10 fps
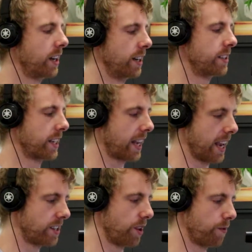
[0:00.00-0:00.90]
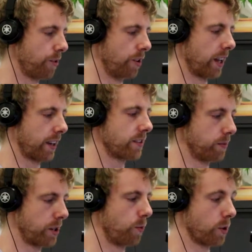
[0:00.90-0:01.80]
It is a key tip for like if
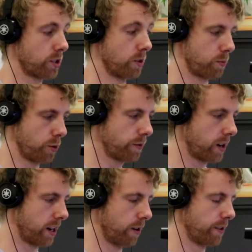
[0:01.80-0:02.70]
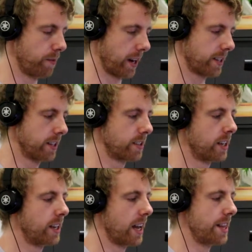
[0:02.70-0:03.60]
somebody wants to improve gut health, it makes sense.
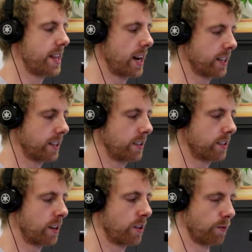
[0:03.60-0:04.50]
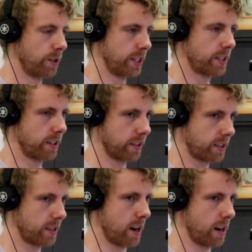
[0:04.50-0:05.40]
And that is resistant
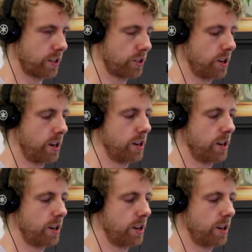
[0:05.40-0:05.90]
starch.